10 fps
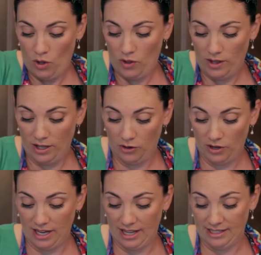the
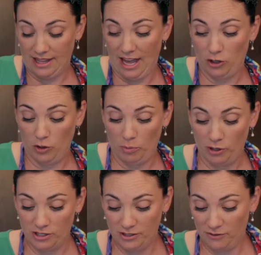ingredient that you
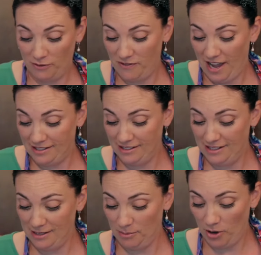purchase from Fast
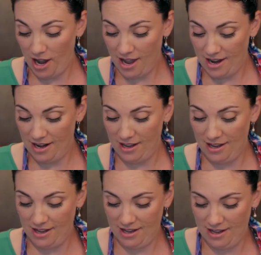Easy Bread
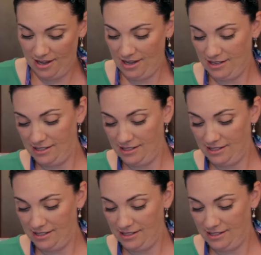is